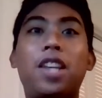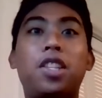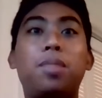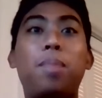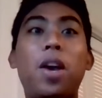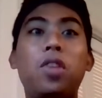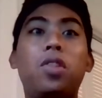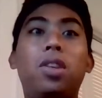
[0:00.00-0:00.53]

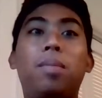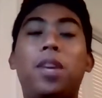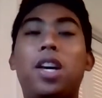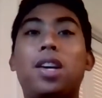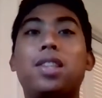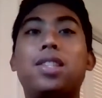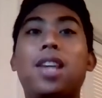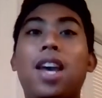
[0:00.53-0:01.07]
especially
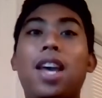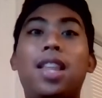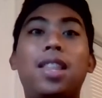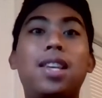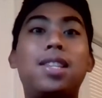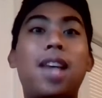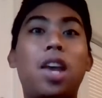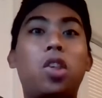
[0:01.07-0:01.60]
because
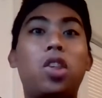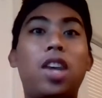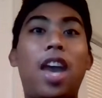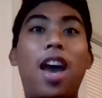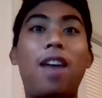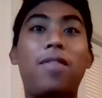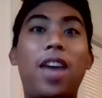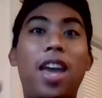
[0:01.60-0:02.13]
these actually
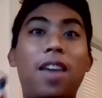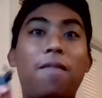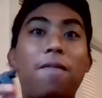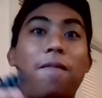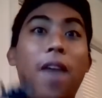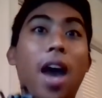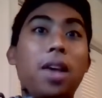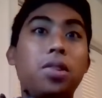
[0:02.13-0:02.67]
have a
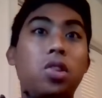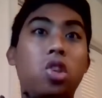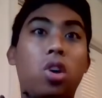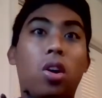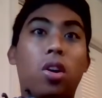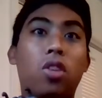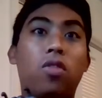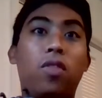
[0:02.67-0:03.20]
fast
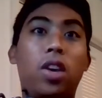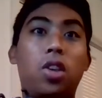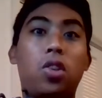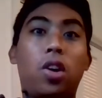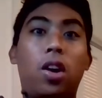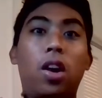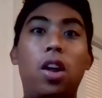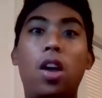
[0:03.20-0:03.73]
charge
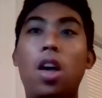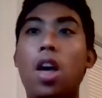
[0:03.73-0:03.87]
feature,